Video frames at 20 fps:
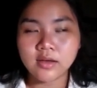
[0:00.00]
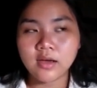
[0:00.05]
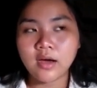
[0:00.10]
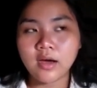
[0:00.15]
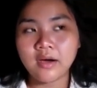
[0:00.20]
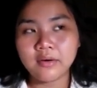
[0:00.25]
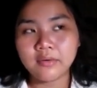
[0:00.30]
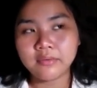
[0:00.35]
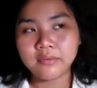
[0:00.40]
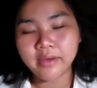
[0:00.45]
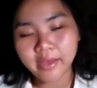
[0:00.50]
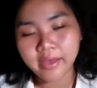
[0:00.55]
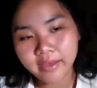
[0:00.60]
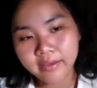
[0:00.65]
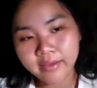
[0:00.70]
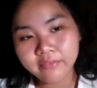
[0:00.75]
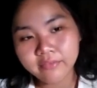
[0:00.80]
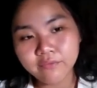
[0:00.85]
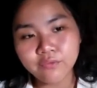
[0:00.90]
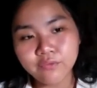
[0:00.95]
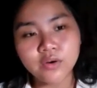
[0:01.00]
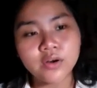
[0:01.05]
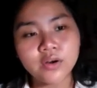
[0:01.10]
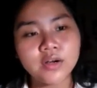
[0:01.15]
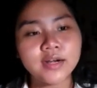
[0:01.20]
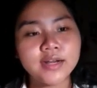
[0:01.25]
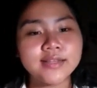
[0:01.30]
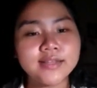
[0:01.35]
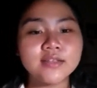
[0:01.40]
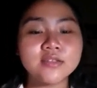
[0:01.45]
However,
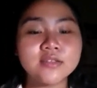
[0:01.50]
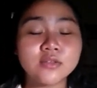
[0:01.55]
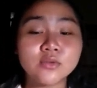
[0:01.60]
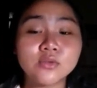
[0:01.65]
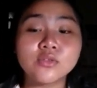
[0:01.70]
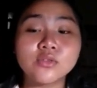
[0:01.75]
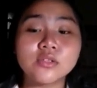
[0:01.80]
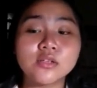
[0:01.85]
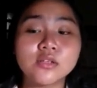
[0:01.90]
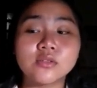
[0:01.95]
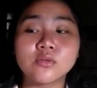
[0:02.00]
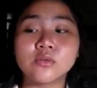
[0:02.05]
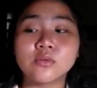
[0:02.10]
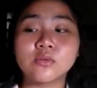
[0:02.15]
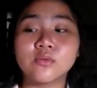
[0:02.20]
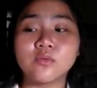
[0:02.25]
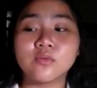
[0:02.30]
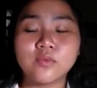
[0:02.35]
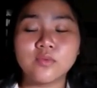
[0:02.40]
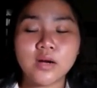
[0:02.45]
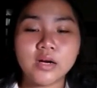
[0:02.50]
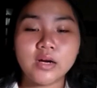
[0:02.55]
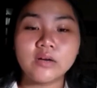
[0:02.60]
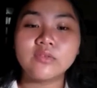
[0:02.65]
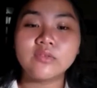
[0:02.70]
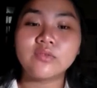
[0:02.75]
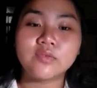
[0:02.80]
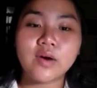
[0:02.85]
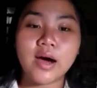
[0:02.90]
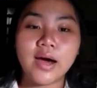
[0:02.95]
it is crucial to
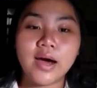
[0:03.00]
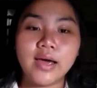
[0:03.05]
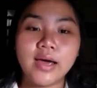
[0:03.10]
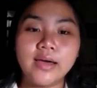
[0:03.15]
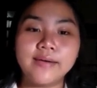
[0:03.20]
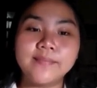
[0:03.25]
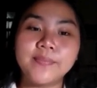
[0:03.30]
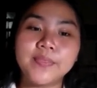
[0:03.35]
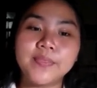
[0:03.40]
verify